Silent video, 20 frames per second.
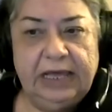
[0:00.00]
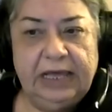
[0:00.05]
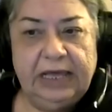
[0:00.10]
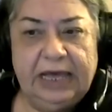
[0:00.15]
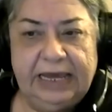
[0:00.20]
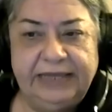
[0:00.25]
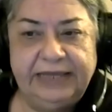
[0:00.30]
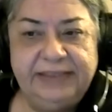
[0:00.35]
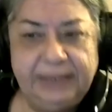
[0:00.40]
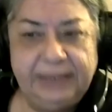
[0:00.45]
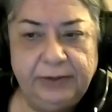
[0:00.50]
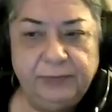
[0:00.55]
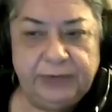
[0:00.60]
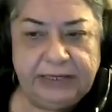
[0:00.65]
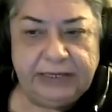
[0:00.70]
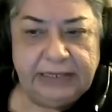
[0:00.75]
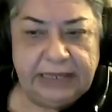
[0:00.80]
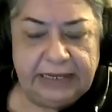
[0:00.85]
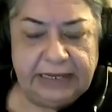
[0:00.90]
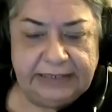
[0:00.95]
I think
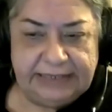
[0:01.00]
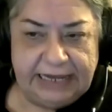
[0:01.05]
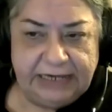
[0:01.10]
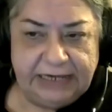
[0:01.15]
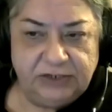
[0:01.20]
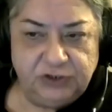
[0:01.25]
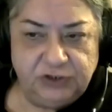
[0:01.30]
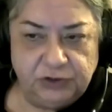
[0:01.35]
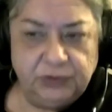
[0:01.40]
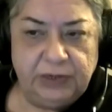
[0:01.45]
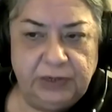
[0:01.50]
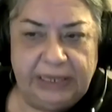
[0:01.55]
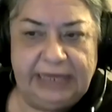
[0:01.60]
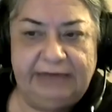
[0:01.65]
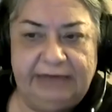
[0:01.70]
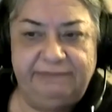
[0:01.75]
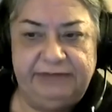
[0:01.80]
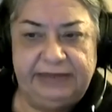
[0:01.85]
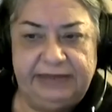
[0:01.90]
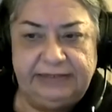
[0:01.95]
they do
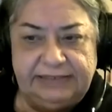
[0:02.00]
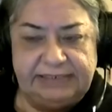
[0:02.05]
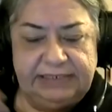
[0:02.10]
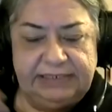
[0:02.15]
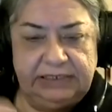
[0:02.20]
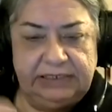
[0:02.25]
have it